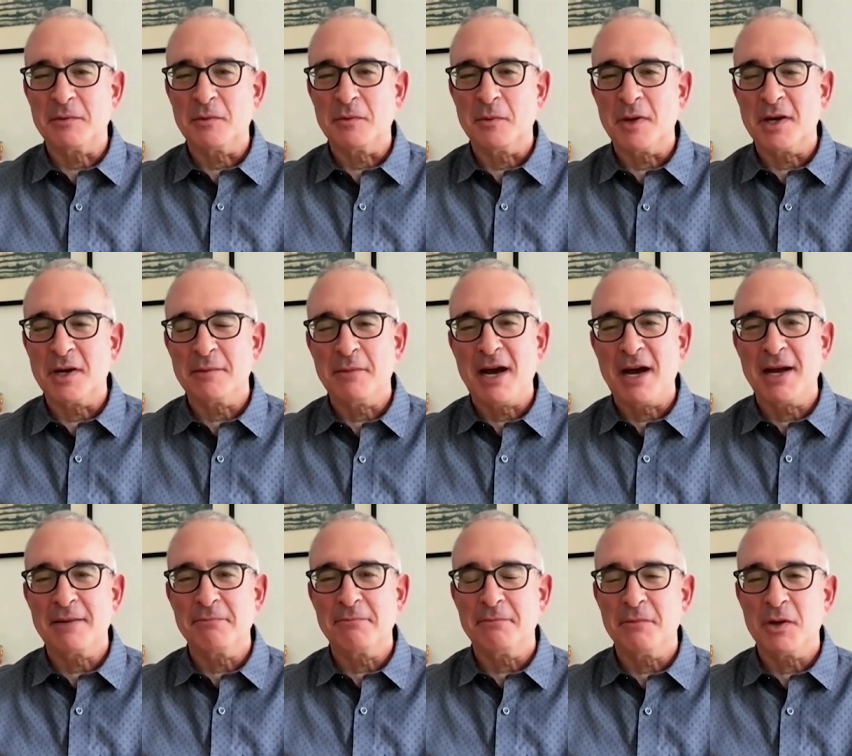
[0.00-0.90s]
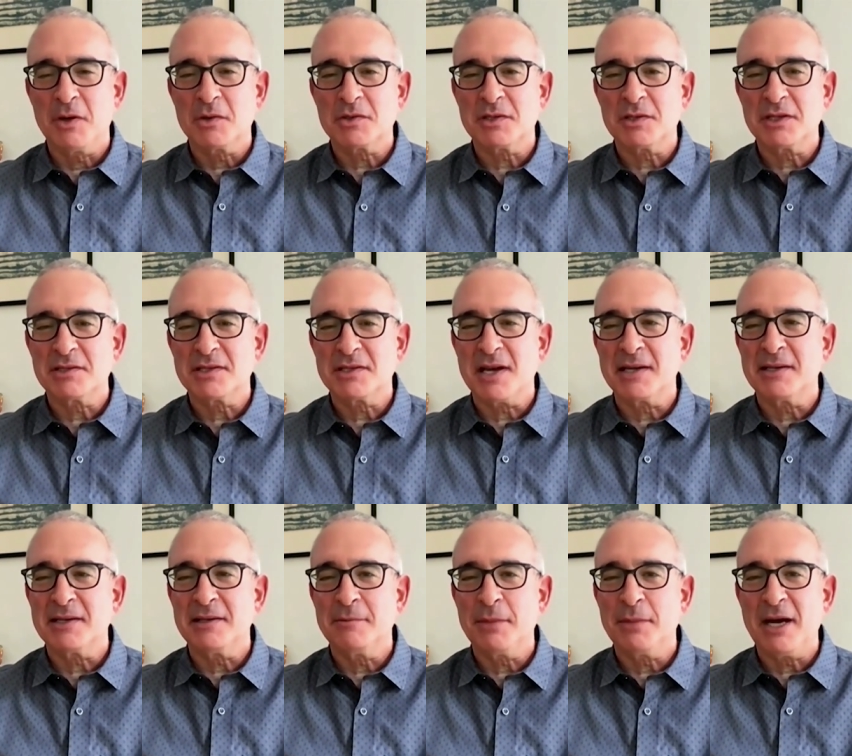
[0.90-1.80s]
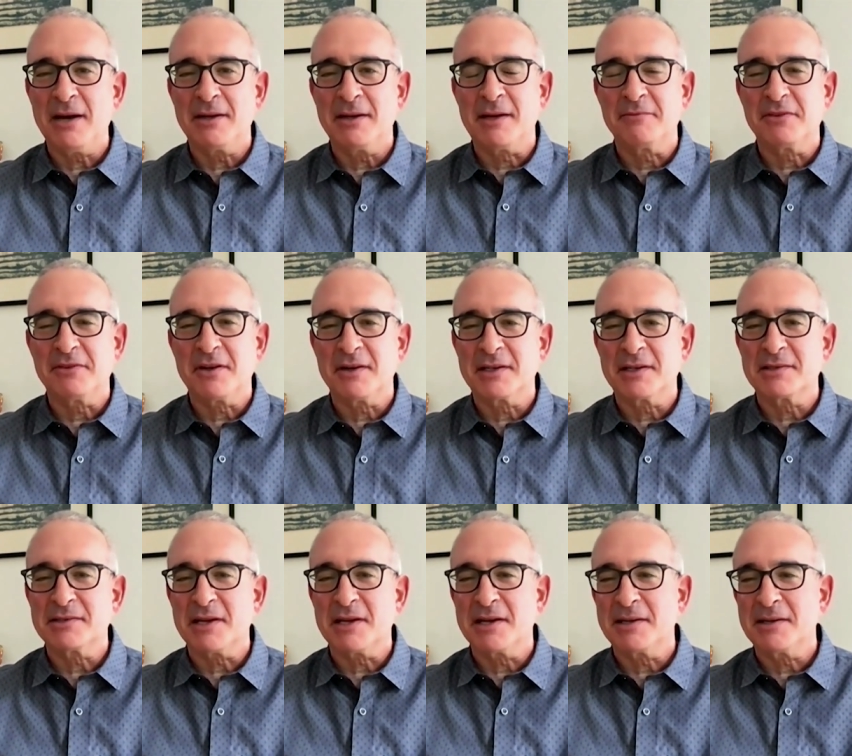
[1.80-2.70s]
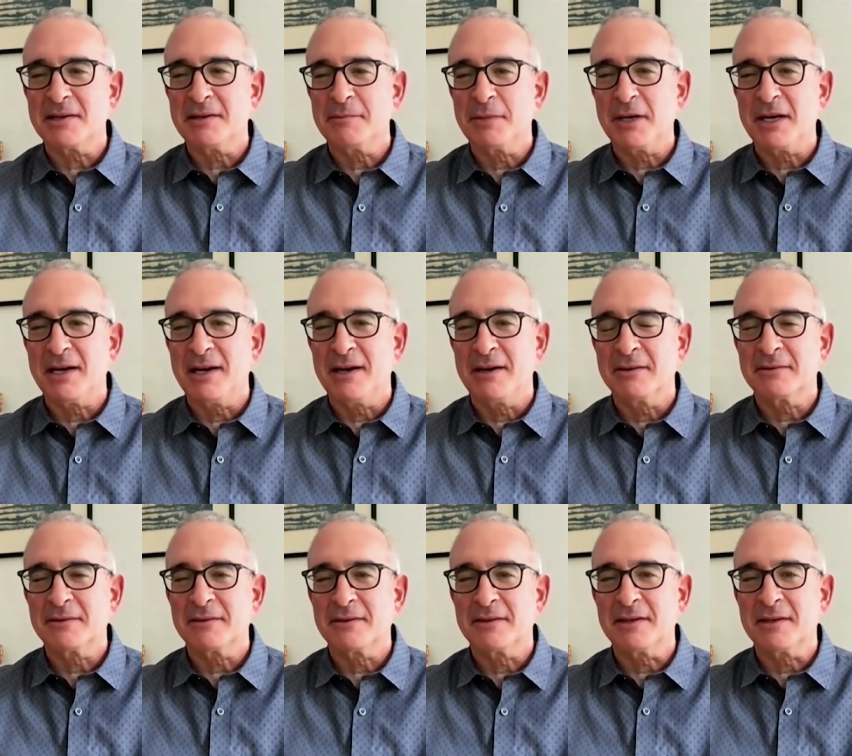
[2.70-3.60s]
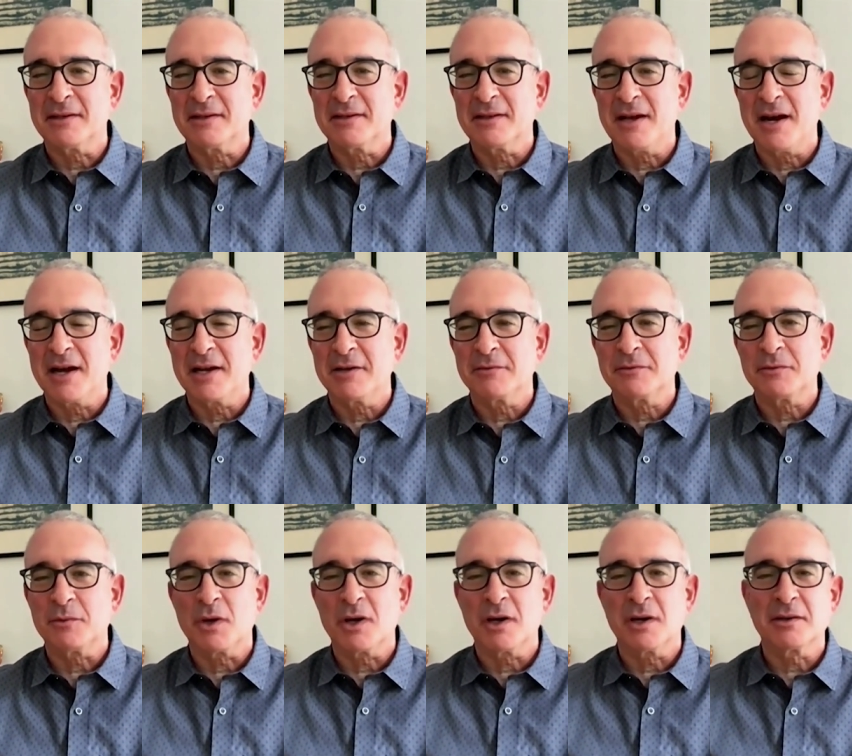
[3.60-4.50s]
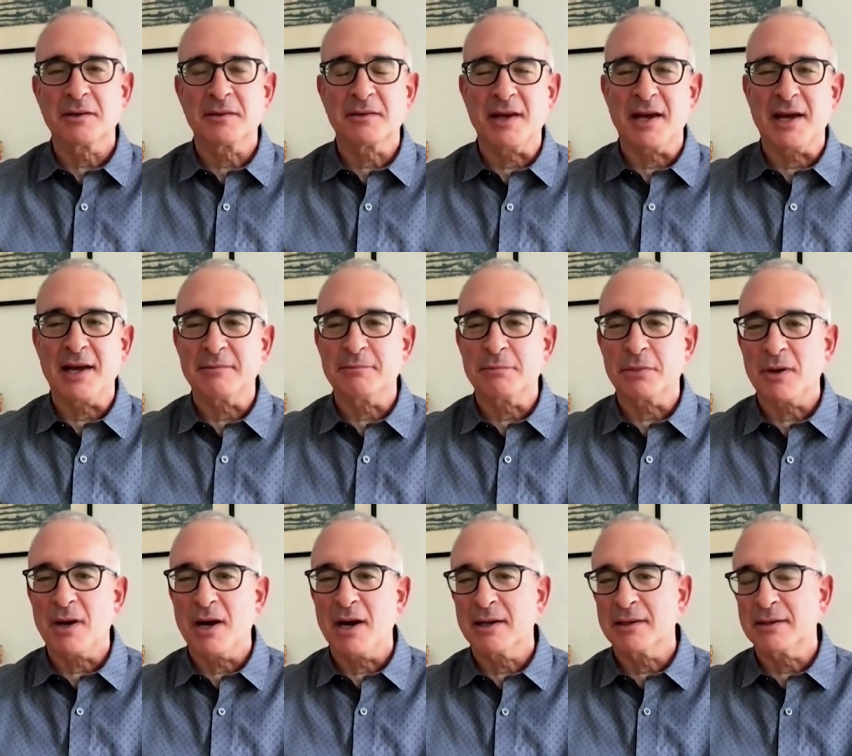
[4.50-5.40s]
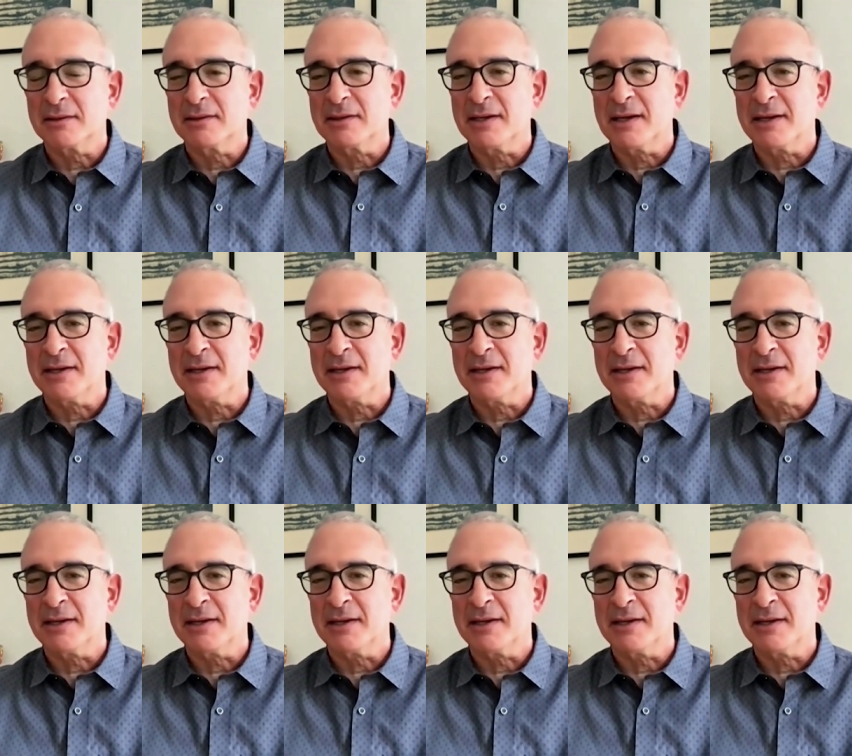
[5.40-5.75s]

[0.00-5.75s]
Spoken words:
What am I most excited about? I'm very excited about the line of work that Parag